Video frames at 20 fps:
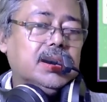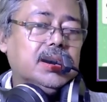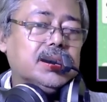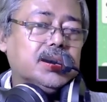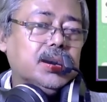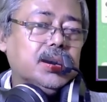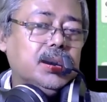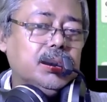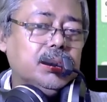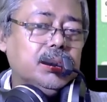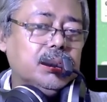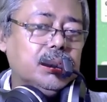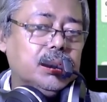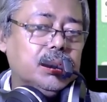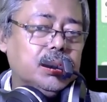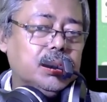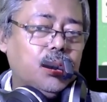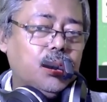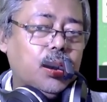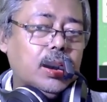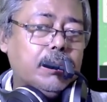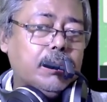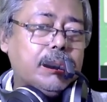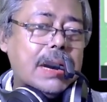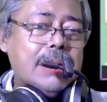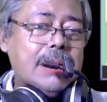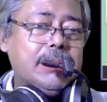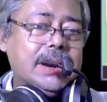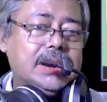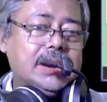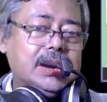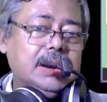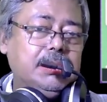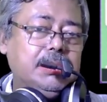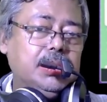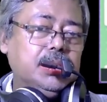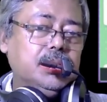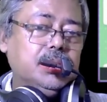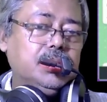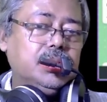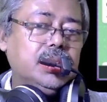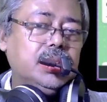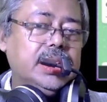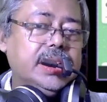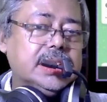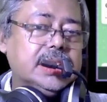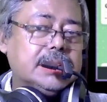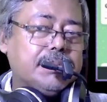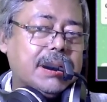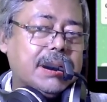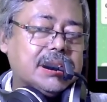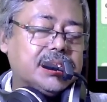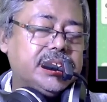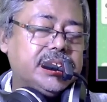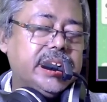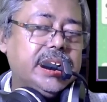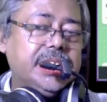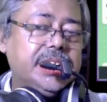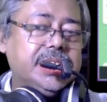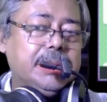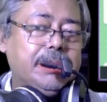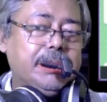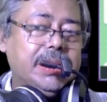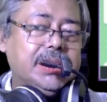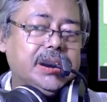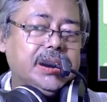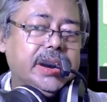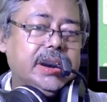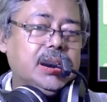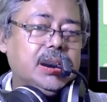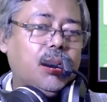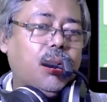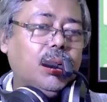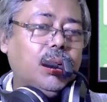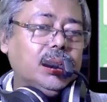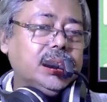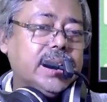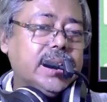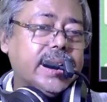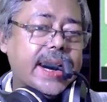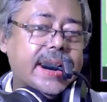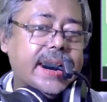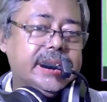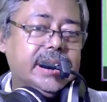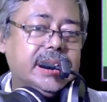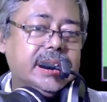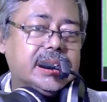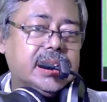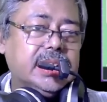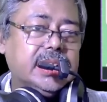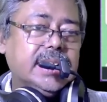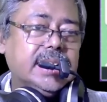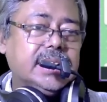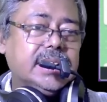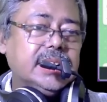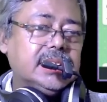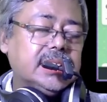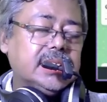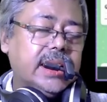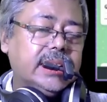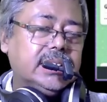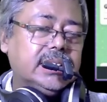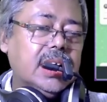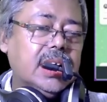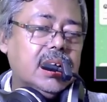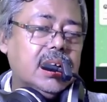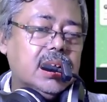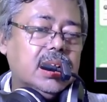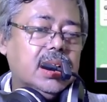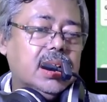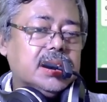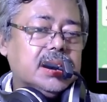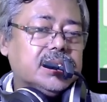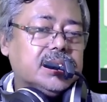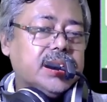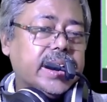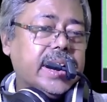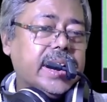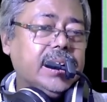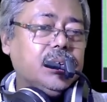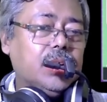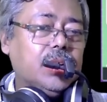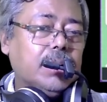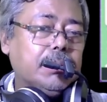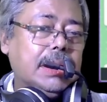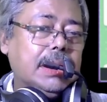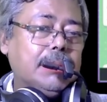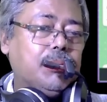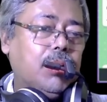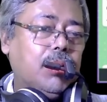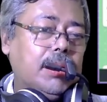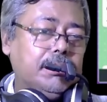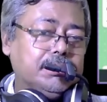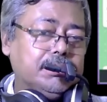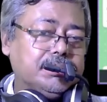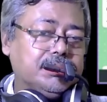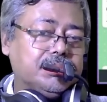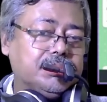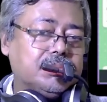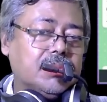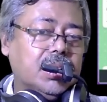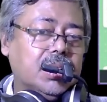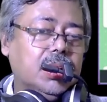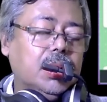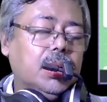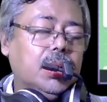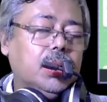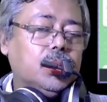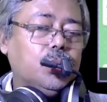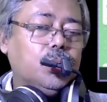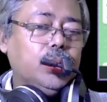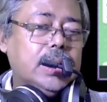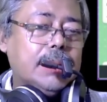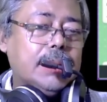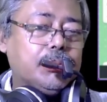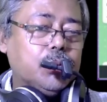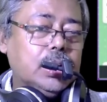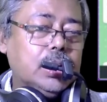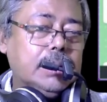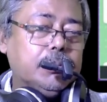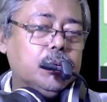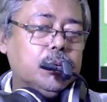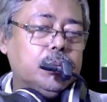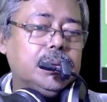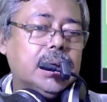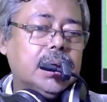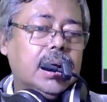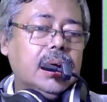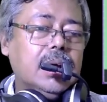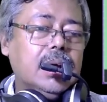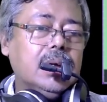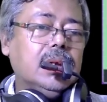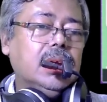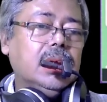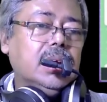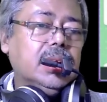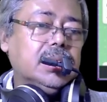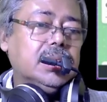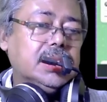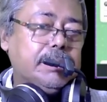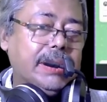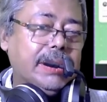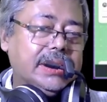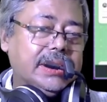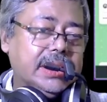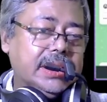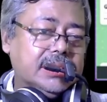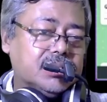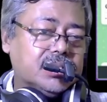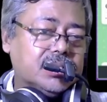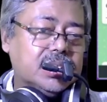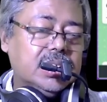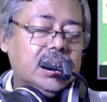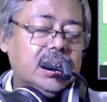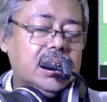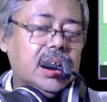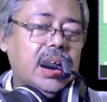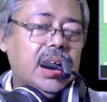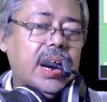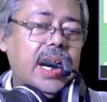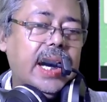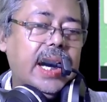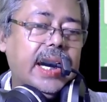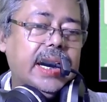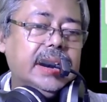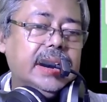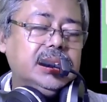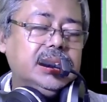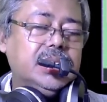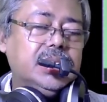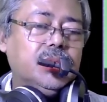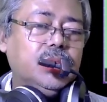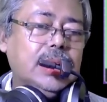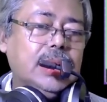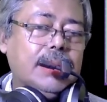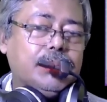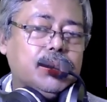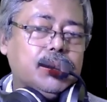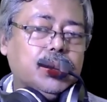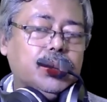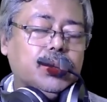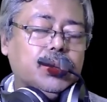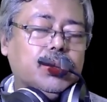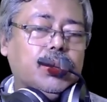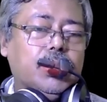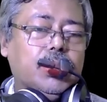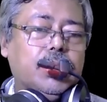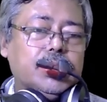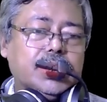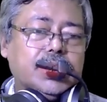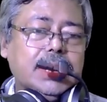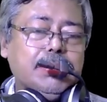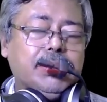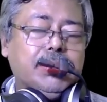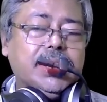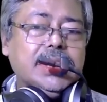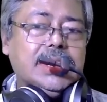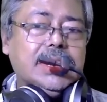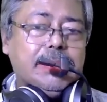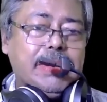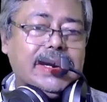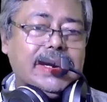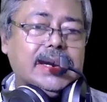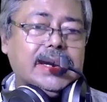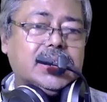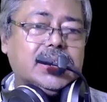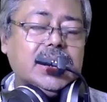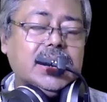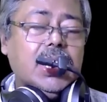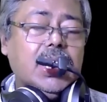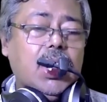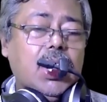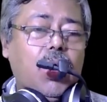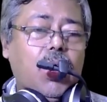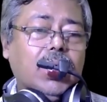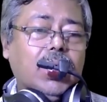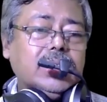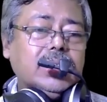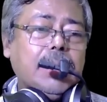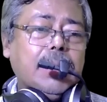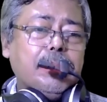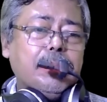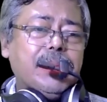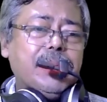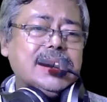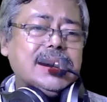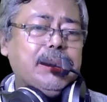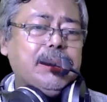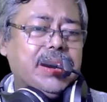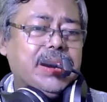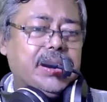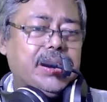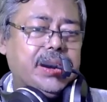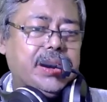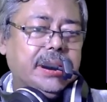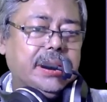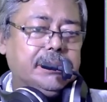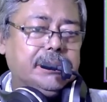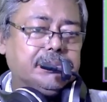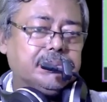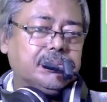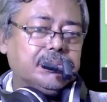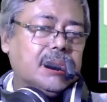So non-prime attribute is partially dependent on the candidate key, that is at the second normal form. So we have to remove the dependency, and we have to shift this dependency on the specific key,